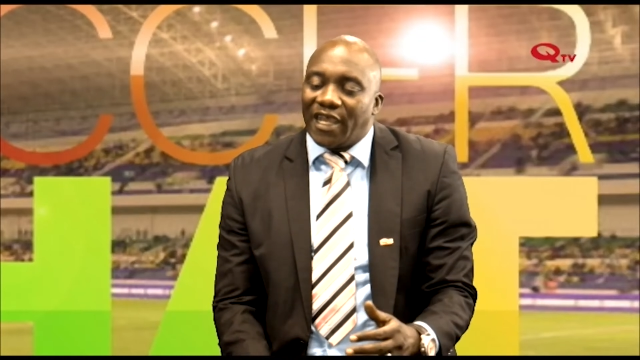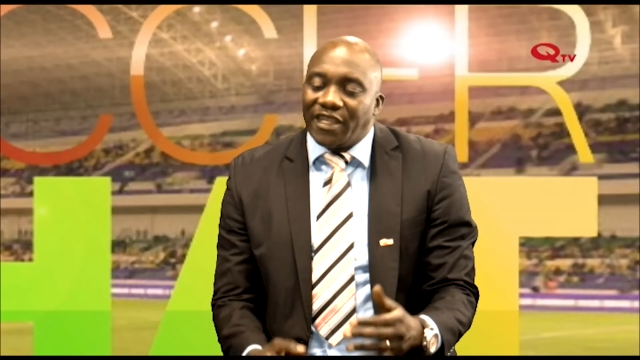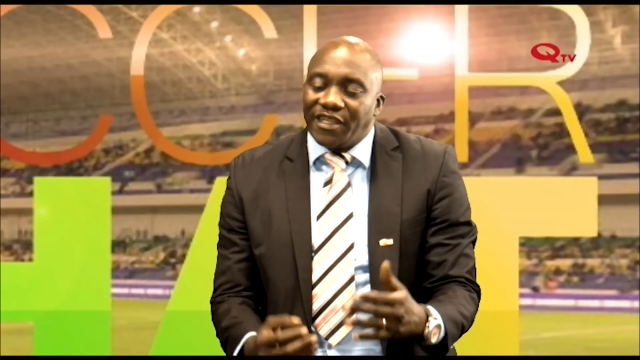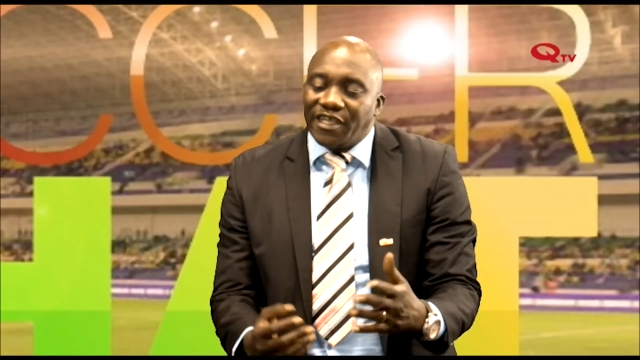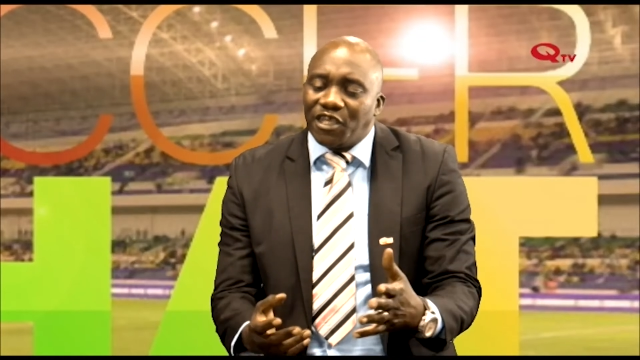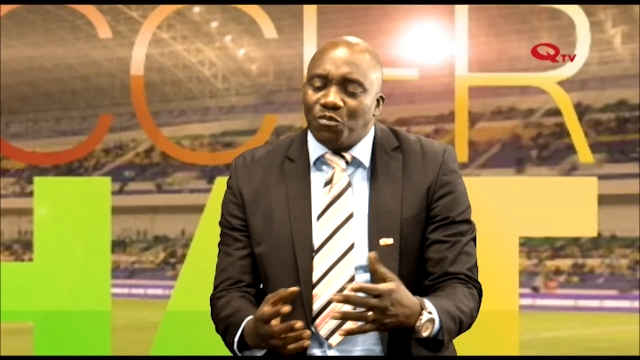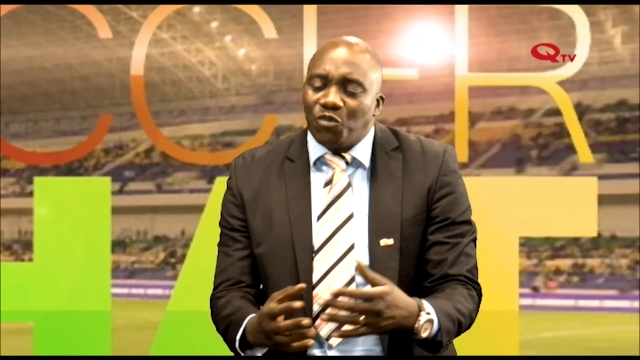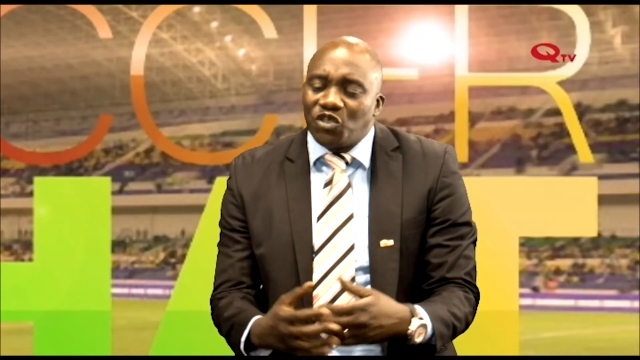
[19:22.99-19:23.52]
I
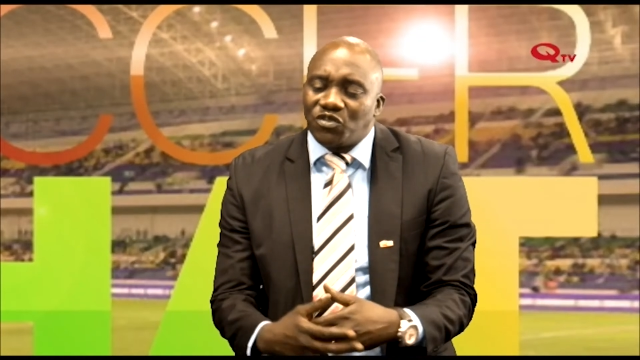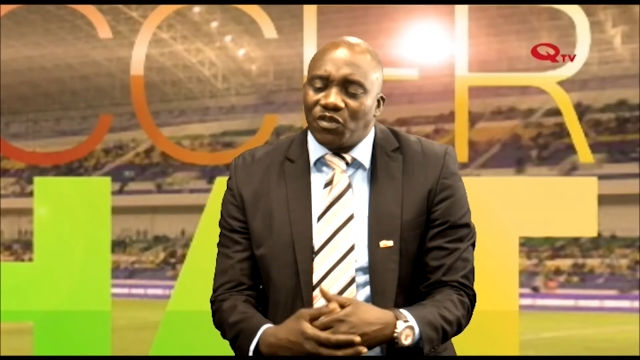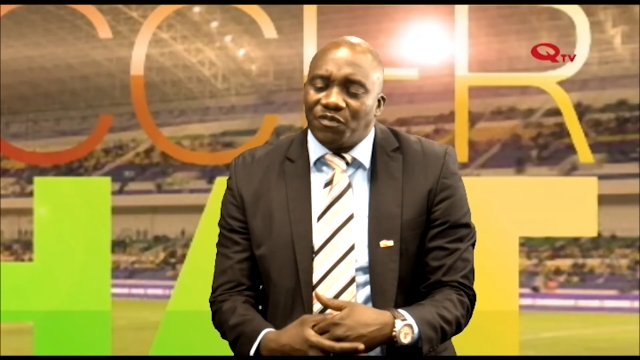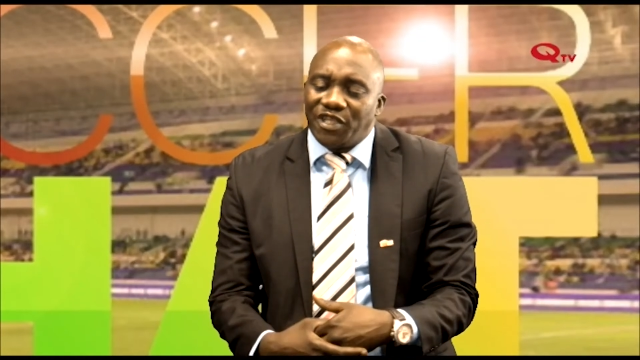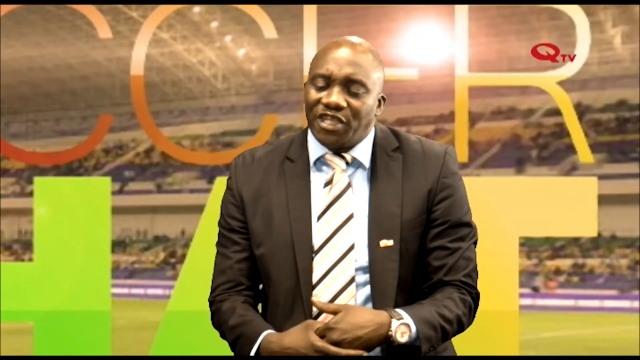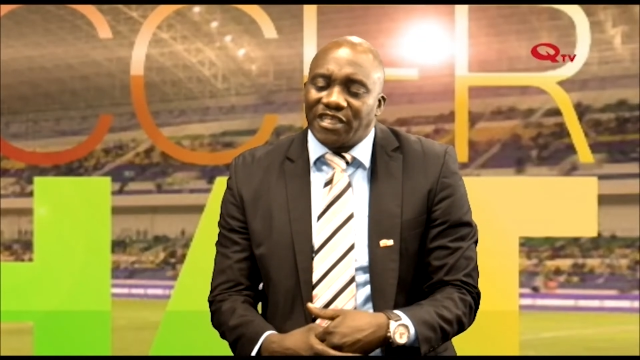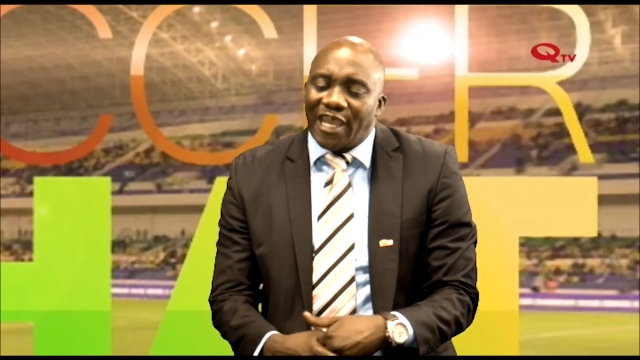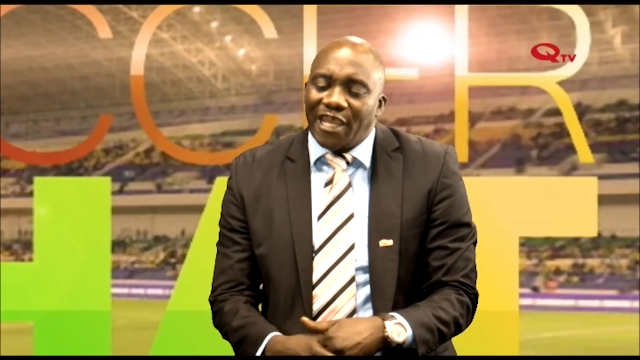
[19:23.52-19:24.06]
think most of
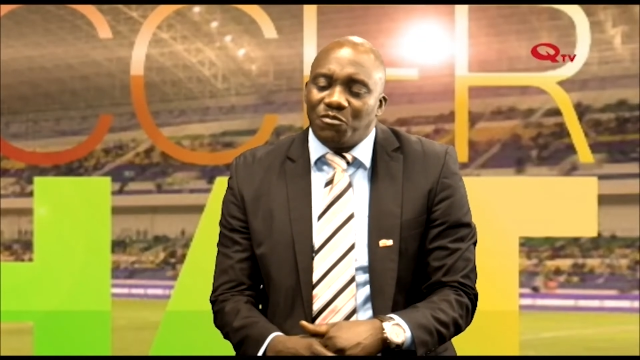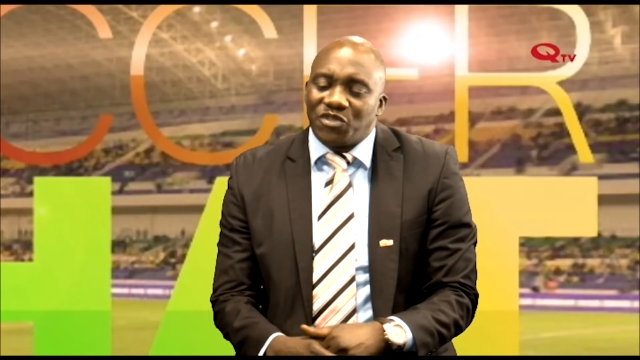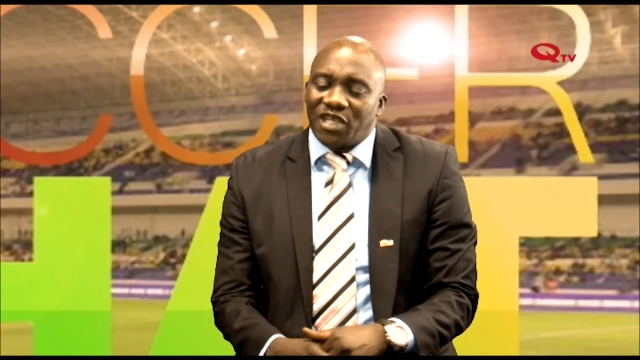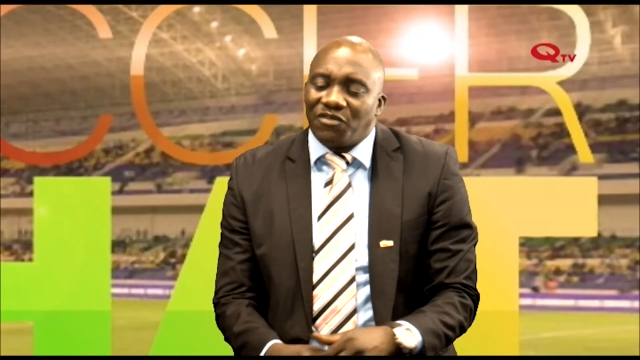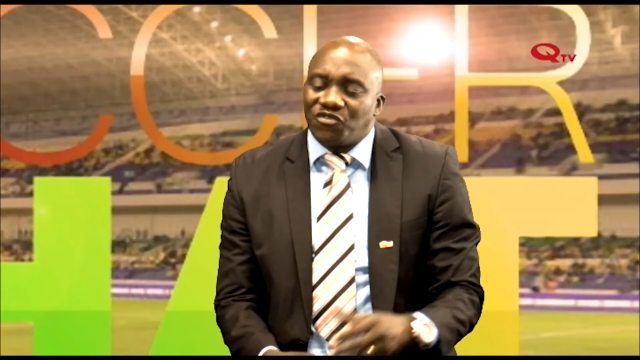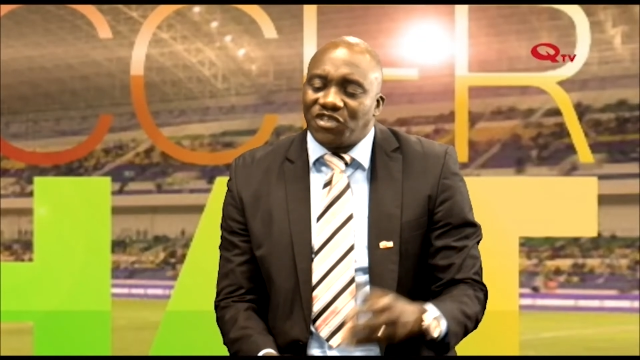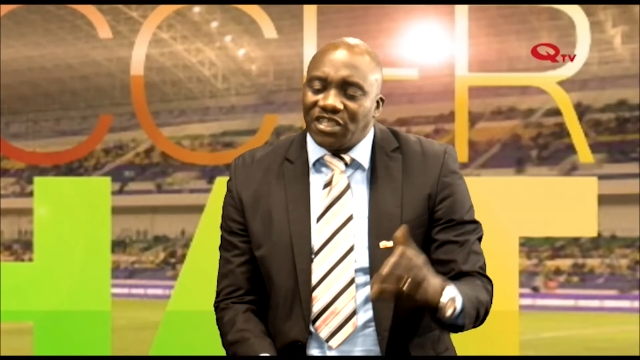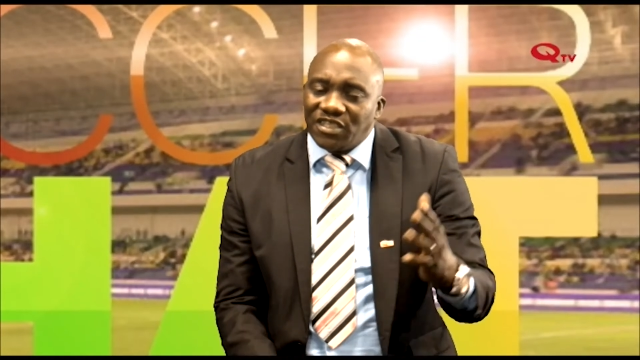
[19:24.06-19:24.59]
the times
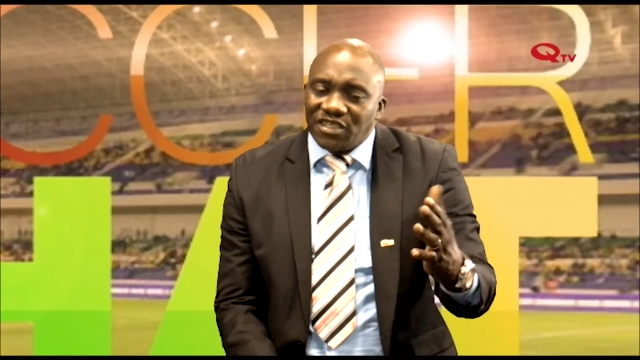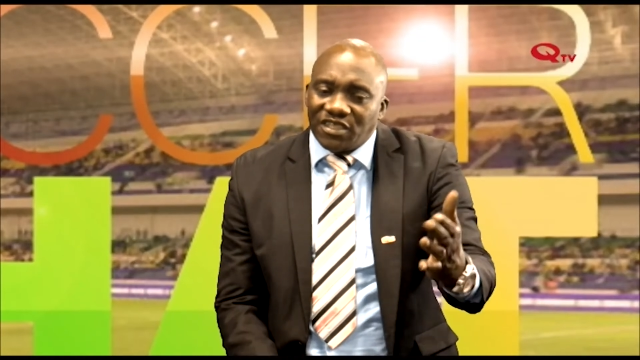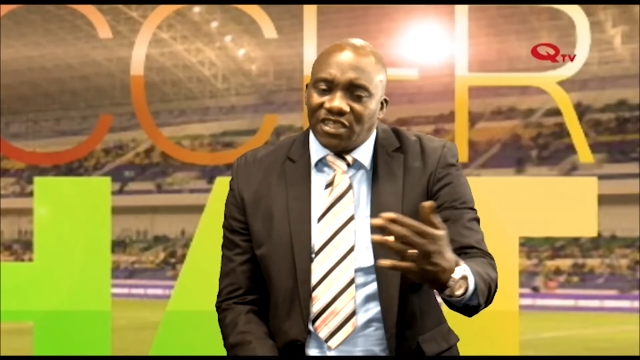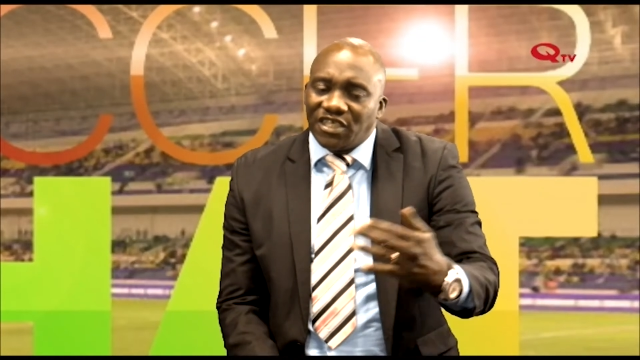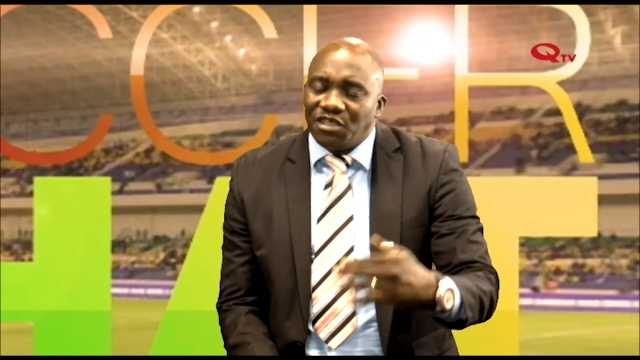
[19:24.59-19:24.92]
I've seen